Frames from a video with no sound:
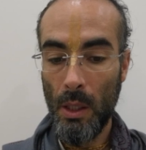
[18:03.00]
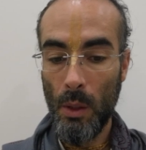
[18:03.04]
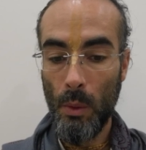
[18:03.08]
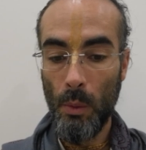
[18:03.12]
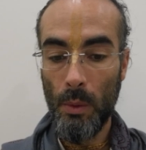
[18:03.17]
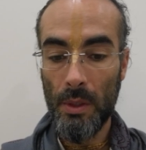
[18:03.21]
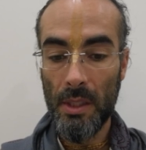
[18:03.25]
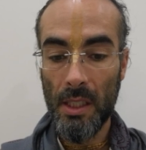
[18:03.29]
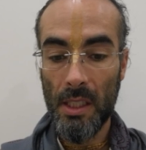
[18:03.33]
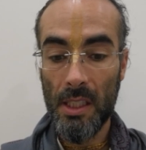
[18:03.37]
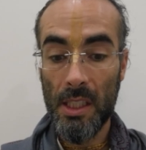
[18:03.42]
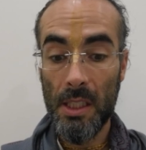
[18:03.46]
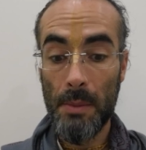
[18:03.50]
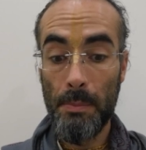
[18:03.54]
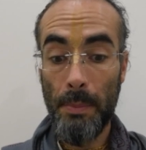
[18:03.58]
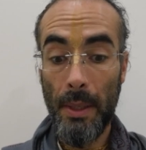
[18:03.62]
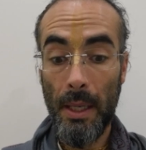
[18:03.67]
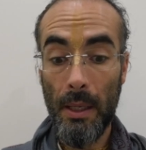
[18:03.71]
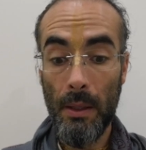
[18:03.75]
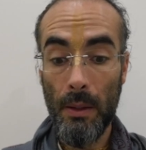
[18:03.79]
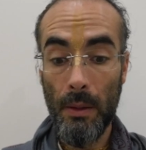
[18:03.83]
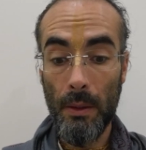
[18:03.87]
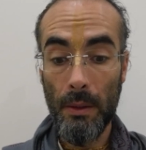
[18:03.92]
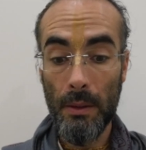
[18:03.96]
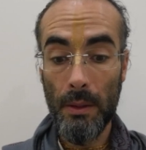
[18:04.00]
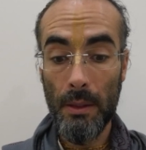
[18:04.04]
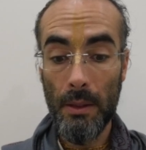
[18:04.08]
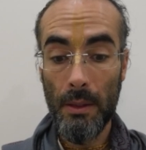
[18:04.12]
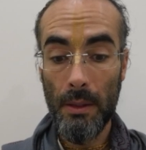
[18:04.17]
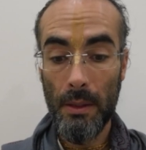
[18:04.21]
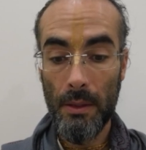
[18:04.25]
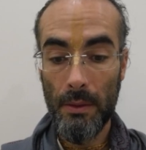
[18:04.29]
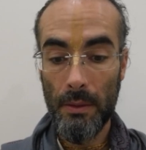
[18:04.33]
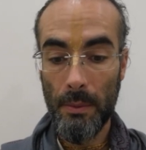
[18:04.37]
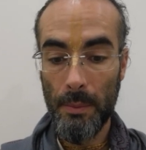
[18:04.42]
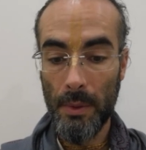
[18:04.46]
was expelled
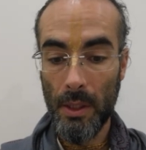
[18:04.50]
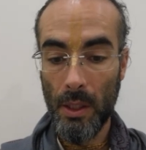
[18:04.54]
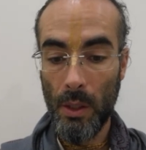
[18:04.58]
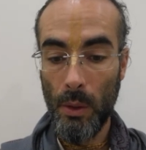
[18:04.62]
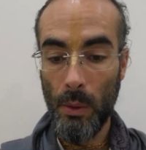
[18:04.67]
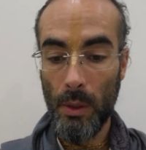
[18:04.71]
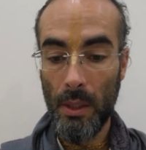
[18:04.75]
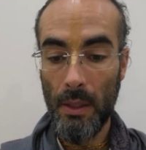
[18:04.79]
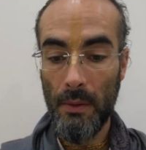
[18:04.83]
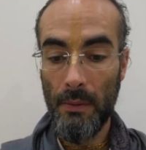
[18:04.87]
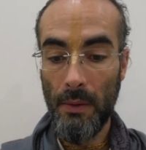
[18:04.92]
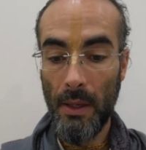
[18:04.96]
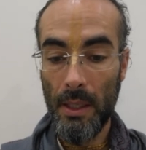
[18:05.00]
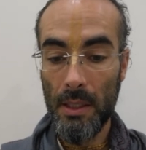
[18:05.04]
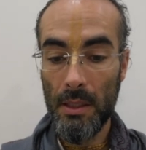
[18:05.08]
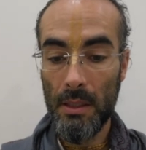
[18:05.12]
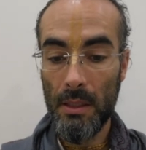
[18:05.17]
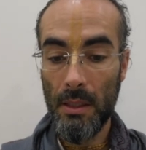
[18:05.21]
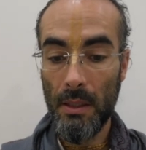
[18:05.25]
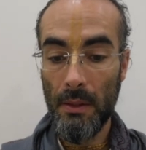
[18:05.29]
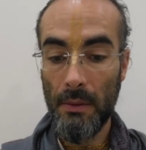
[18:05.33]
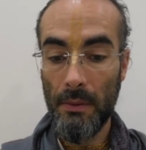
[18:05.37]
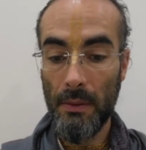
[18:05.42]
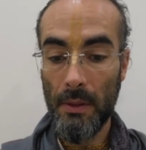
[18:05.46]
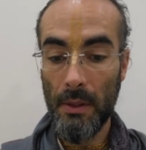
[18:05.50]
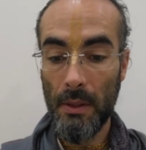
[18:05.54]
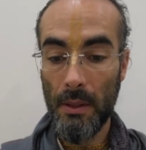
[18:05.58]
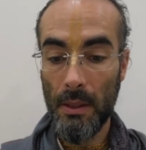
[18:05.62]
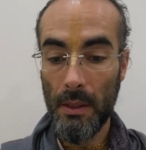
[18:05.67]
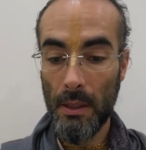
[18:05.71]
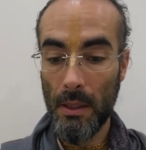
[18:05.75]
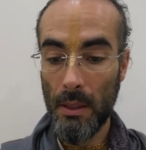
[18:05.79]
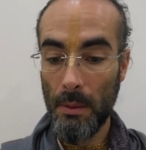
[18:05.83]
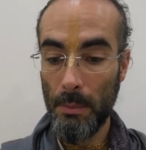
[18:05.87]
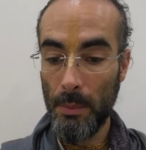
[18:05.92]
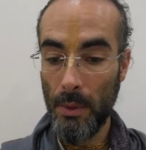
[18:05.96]
from the Gaudiya Vaishnava
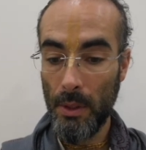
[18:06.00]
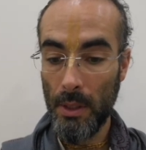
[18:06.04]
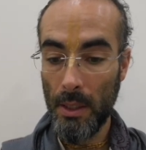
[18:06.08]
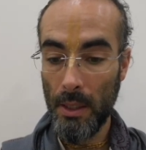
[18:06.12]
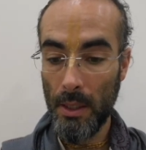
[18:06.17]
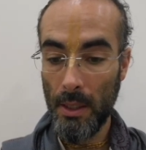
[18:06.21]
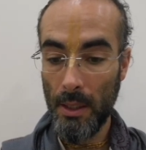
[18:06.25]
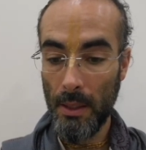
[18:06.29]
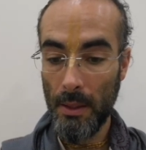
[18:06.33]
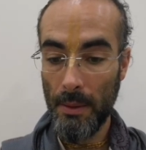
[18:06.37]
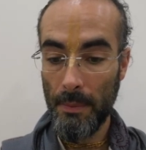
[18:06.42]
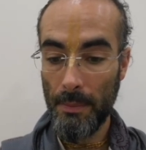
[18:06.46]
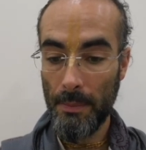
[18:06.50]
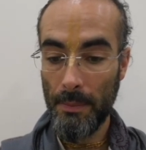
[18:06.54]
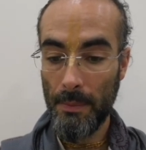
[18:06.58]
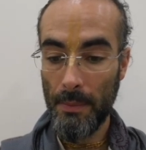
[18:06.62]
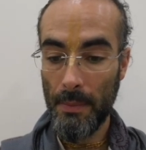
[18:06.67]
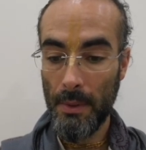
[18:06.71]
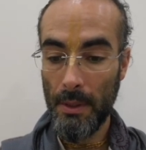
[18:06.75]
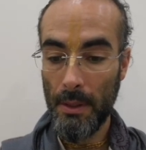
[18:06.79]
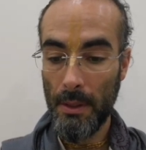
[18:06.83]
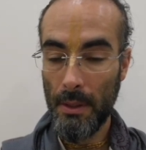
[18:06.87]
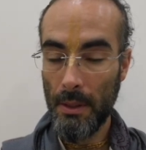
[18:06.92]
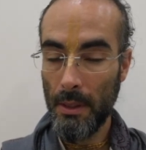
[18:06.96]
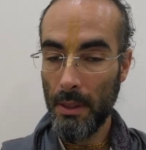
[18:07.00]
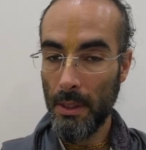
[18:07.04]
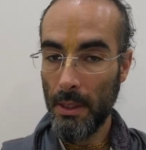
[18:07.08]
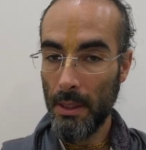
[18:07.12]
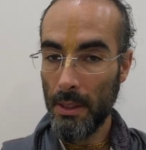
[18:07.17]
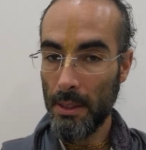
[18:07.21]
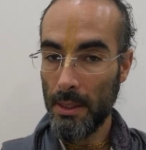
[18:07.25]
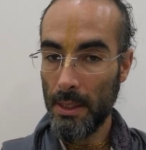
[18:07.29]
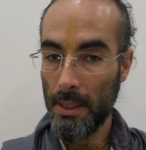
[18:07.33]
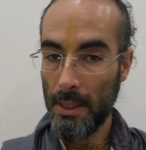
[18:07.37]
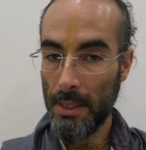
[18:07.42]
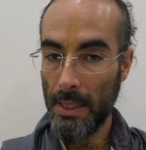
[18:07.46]
community.
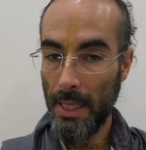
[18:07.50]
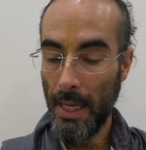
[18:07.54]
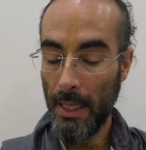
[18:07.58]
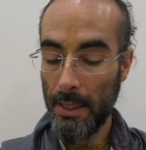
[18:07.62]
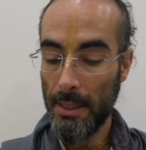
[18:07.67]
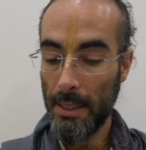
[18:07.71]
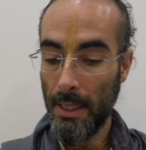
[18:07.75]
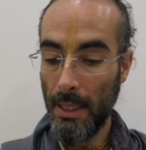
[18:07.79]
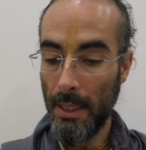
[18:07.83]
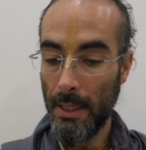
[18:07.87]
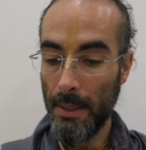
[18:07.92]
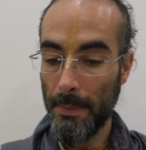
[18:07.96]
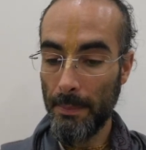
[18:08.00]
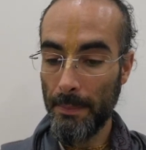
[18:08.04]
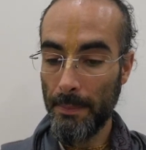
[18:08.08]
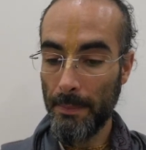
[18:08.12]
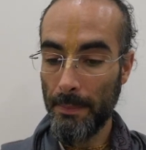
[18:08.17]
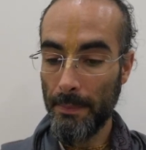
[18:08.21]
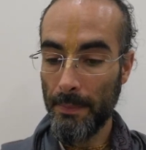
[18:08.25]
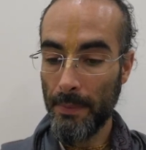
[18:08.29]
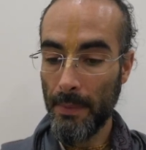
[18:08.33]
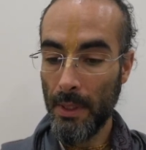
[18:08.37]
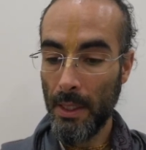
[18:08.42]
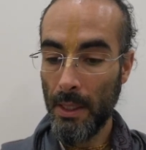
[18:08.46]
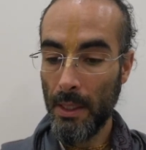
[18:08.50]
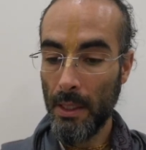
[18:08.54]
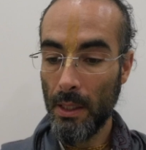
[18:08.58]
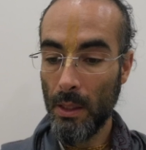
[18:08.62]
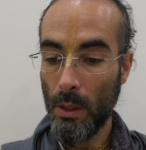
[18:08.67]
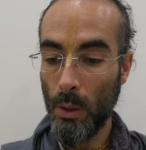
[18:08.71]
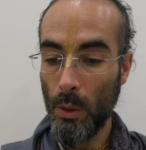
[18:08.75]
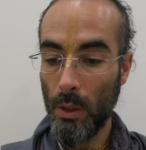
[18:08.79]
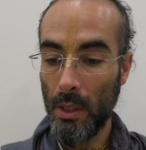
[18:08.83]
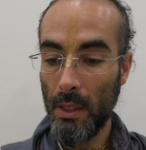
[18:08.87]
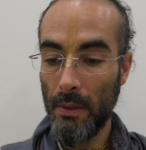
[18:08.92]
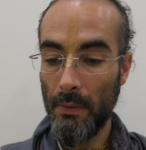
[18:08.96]
Since that time,
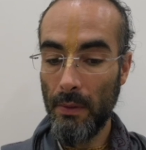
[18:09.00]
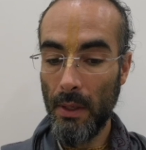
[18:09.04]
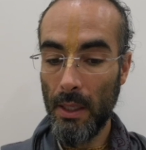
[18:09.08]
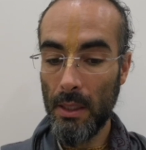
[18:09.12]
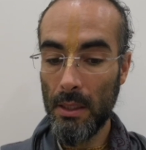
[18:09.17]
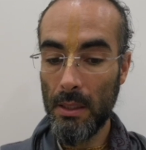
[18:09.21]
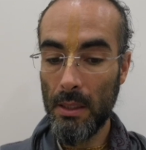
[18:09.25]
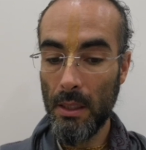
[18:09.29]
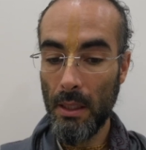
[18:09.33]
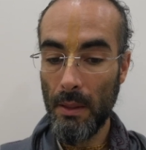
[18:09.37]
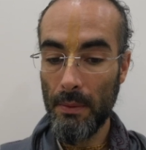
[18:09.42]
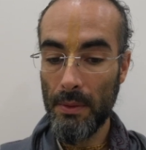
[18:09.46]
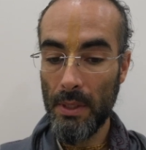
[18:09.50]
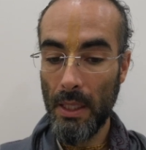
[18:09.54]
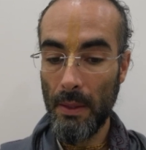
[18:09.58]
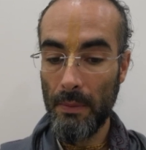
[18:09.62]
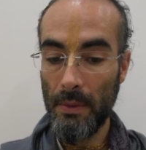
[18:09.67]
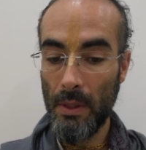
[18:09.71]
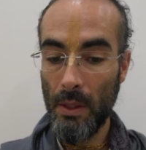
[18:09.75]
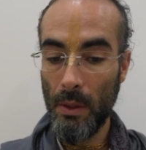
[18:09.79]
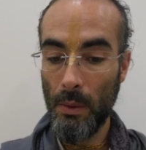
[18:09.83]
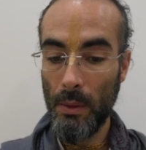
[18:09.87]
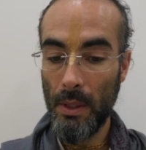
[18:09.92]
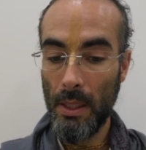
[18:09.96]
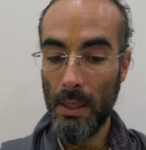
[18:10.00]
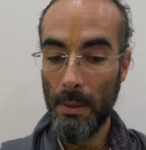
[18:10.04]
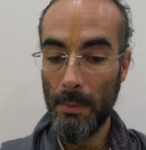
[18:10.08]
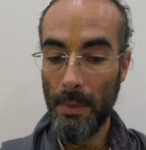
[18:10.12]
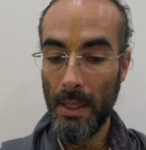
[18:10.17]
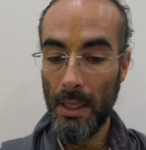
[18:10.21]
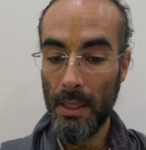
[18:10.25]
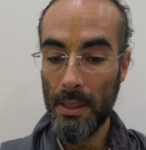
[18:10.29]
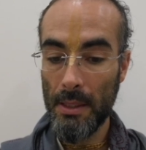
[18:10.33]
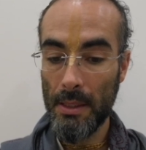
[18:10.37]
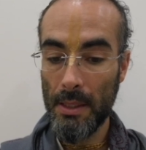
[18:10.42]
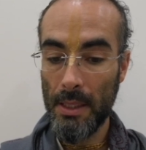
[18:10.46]
Gaudiya Vaishnavas have known him
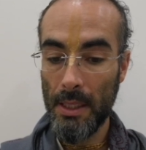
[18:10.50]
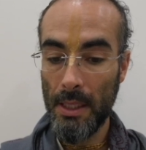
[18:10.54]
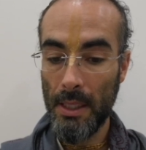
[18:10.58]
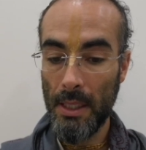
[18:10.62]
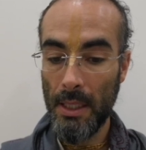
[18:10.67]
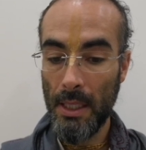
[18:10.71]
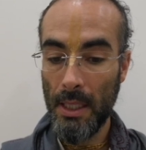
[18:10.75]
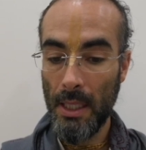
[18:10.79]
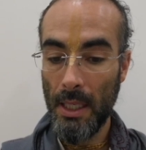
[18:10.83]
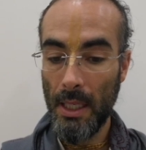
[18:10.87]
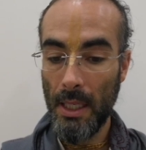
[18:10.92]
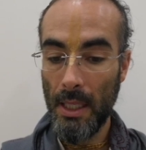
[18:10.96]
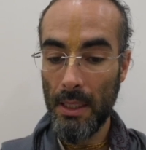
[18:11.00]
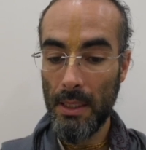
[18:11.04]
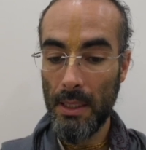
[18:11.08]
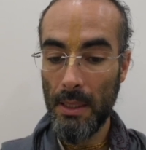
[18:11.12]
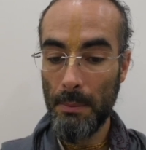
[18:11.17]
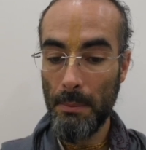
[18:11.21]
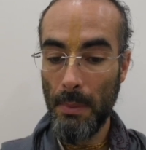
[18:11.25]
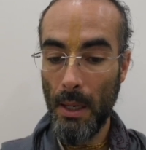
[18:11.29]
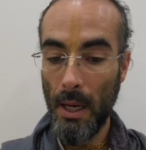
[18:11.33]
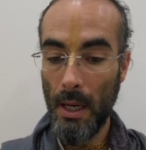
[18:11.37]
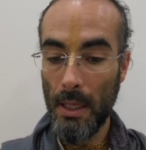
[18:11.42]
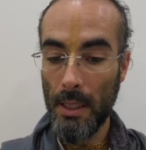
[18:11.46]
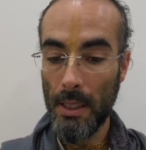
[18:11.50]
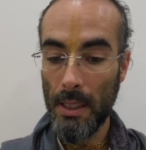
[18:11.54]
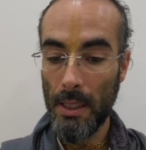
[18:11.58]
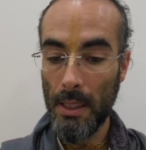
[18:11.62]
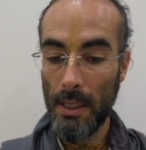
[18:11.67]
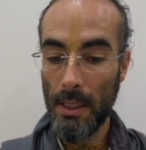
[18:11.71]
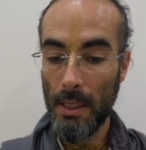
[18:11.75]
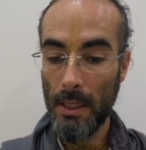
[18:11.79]
as the Atibadi,